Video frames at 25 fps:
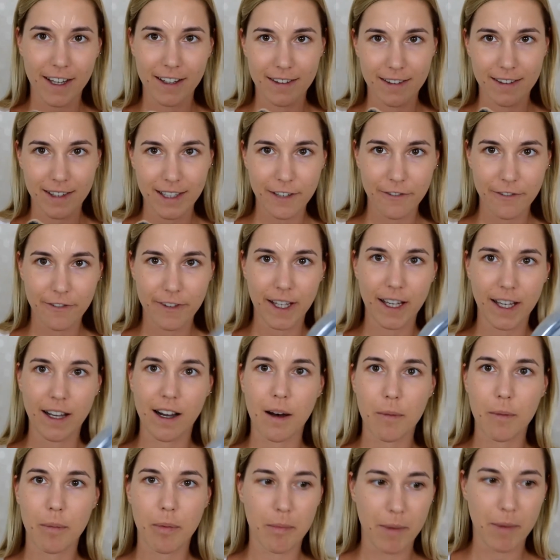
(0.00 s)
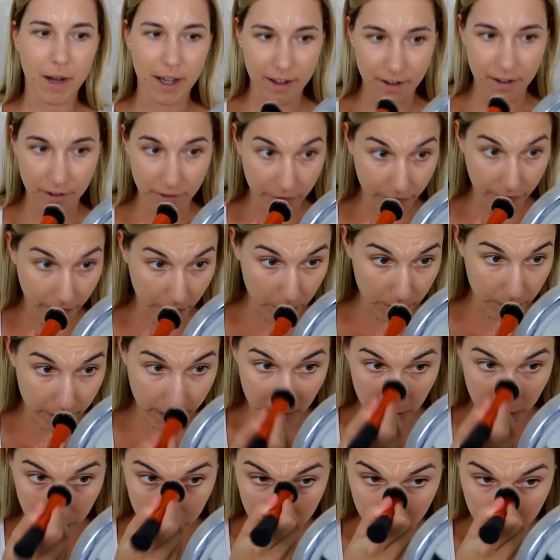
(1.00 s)
it's lifting up my
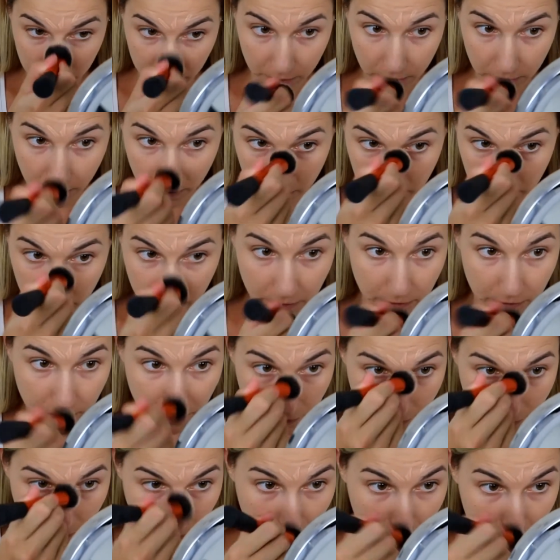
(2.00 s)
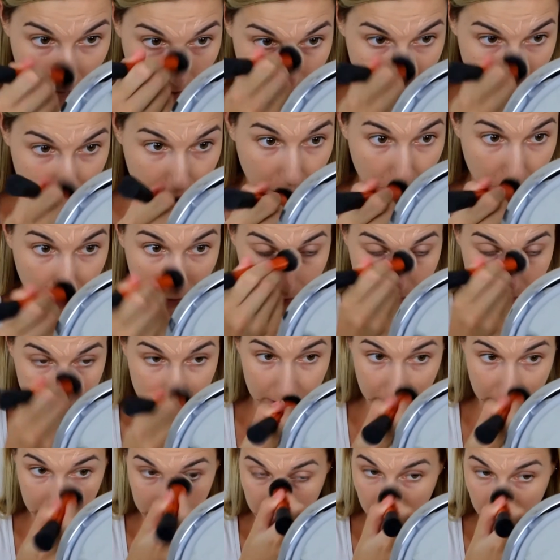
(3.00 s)
foundation from my
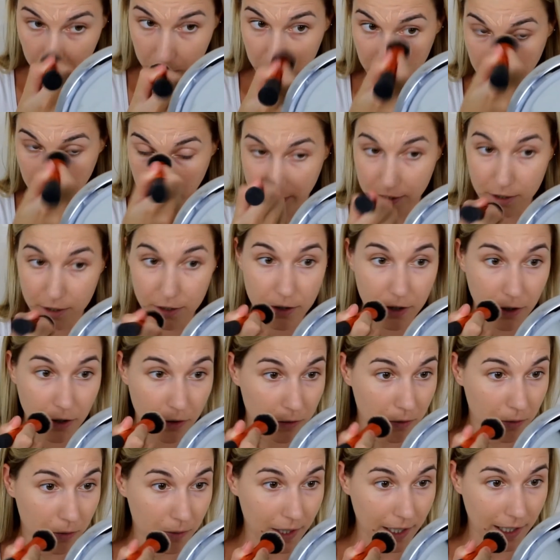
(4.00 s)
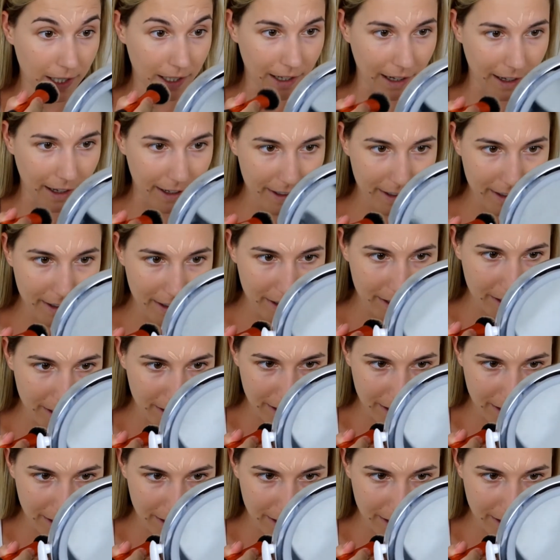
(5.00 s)
nose, which I don't really like.